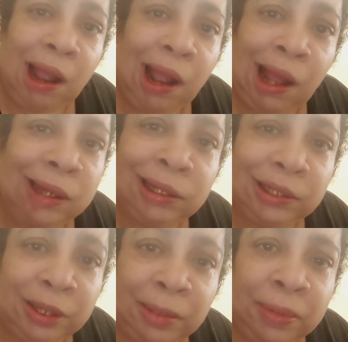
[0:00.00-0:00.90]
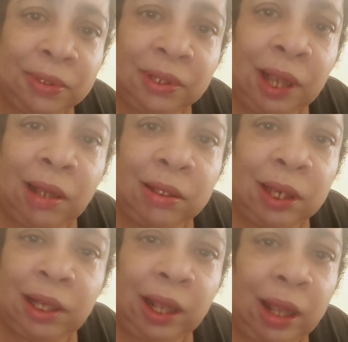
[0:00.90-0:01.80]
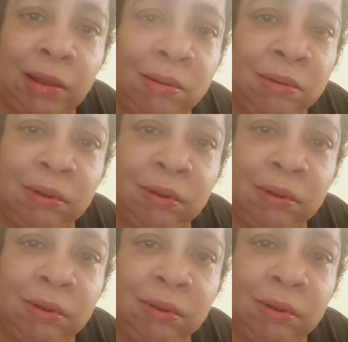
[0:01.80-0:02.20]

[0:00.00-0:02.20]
I need tips how to get that,